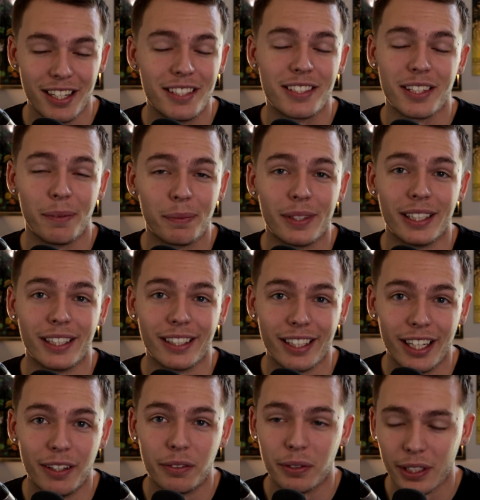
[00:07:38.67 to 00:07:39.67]
something.
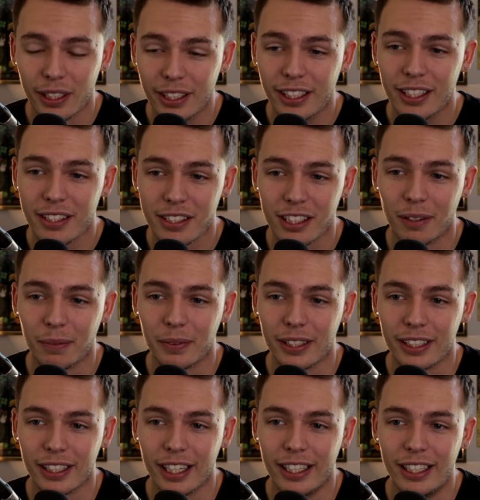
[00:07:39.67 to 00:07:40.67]
It really is
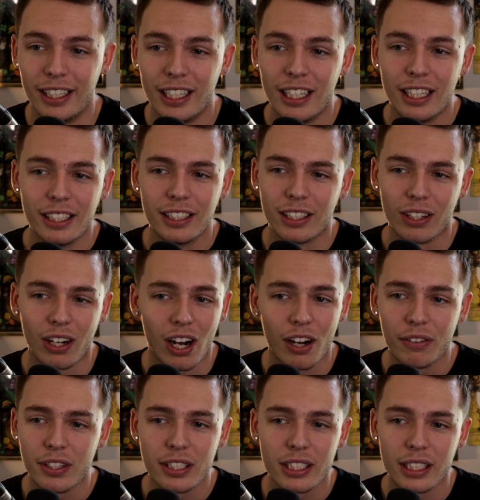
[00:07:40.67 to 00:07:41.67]
something. And
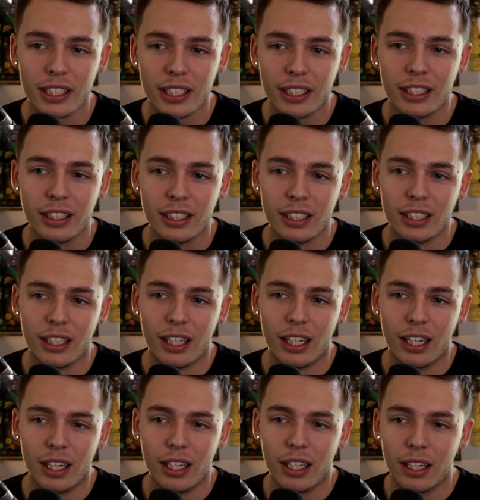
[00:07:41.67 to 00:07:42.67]
obviously
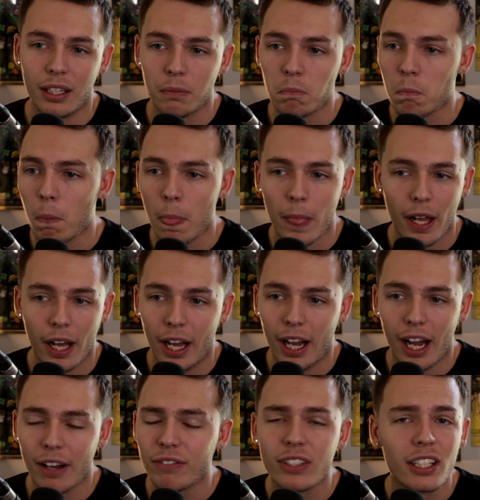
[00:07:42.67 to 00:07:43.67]

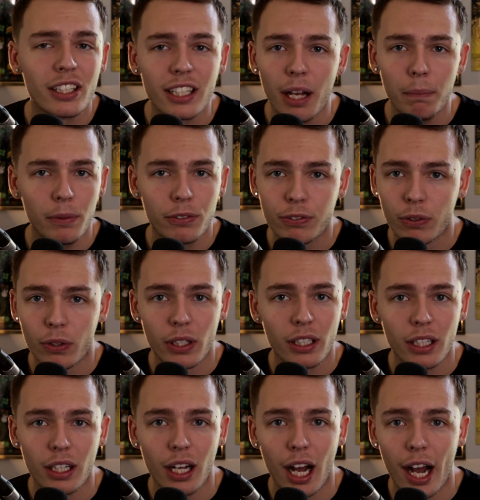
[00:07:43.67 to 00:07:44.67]
I've done that
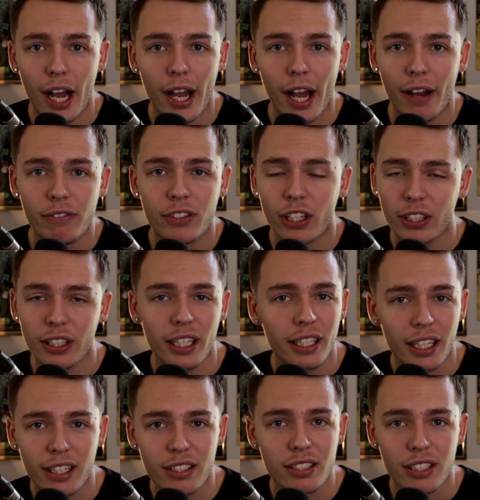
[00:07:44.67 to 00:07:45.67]
before. I've done that
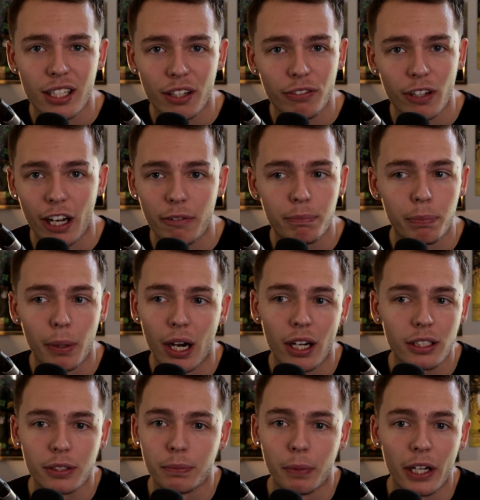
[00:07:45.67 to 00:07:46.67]
kind of stuff. I've
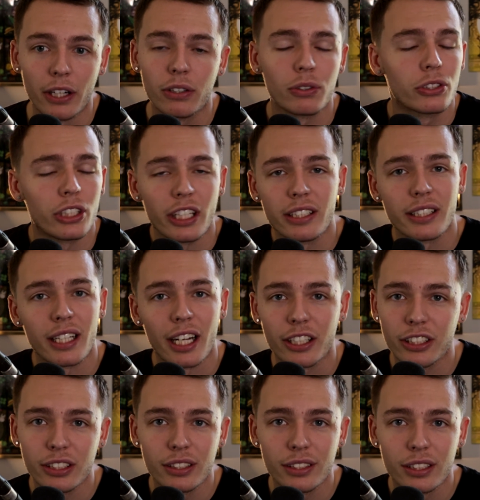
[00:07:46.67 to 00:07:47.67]
bought
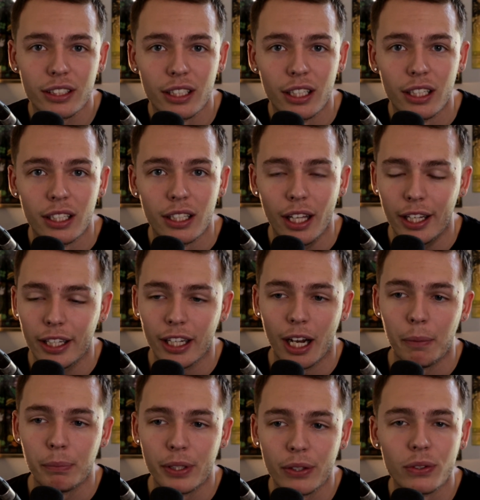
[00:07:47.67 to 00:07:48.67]
microtransactions. Like,
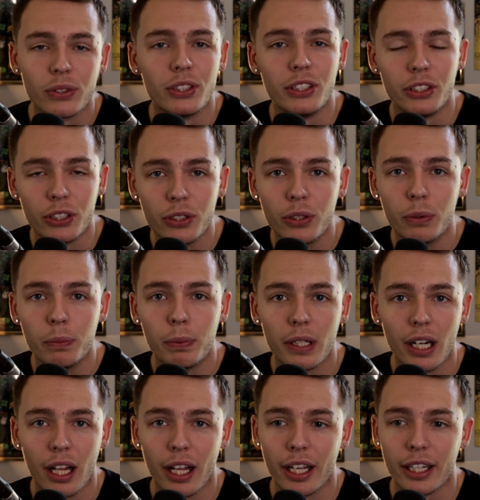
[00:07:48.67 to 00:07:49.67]
I'm guilty too,
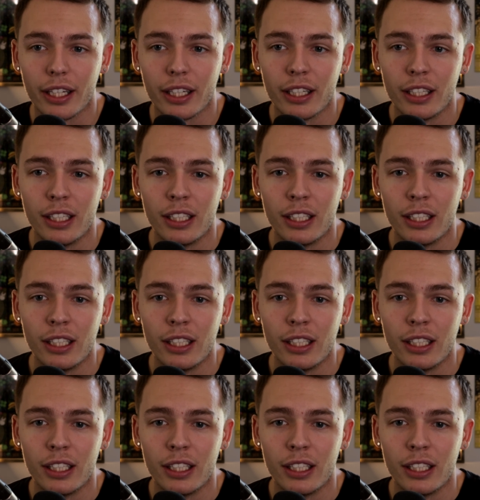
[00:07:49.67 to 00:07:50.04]
but like